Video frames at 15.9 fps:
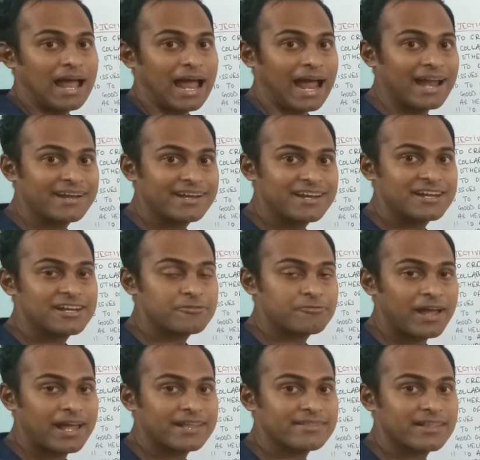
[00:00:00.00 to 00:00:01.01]

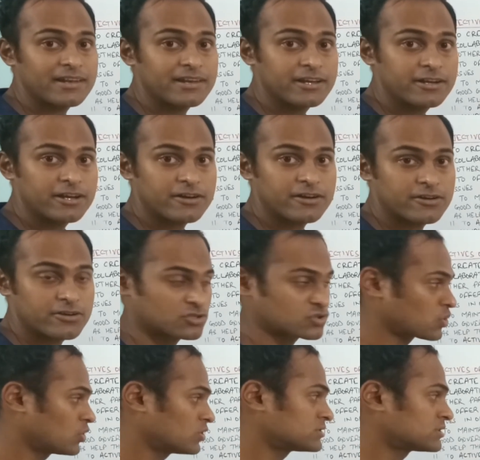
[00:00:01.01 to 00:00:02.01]
Identifying the needed
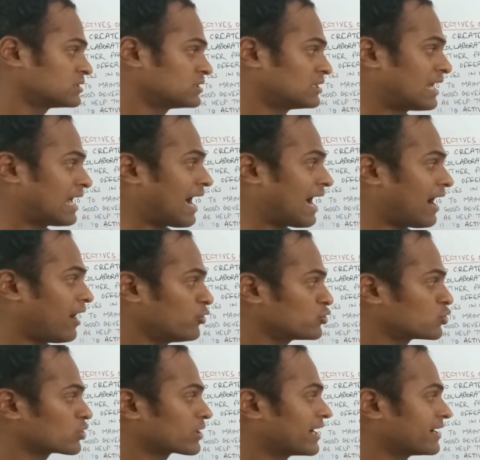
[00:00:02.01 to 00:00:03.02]
resource, how
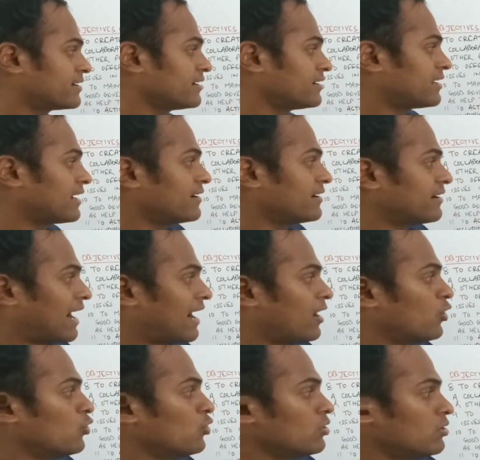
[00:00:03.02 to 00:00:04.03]
to get it and
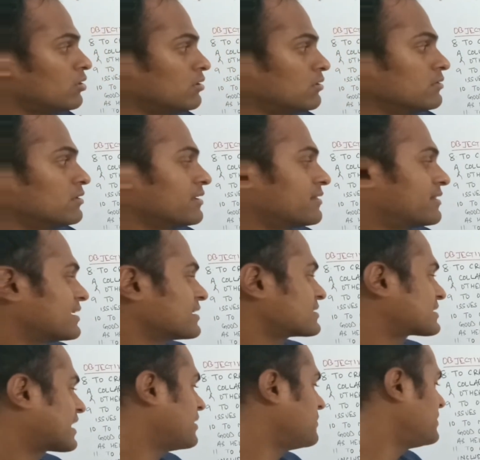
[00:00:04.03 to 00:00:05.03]
how the
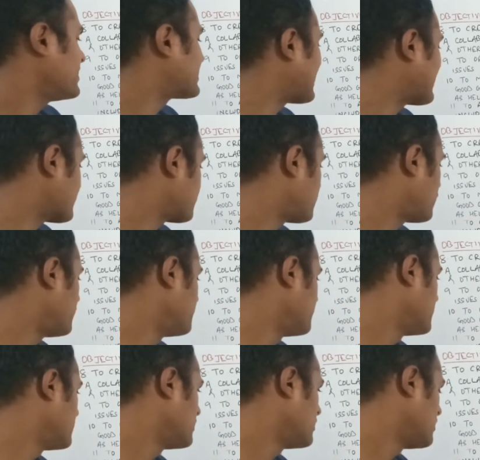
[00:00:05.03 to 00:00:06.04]
things can be
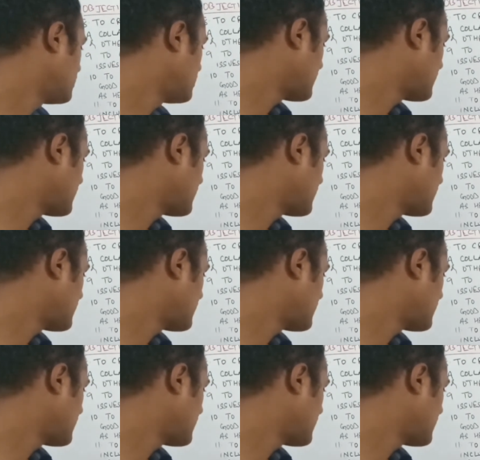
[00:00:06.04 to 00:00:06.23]
transformed.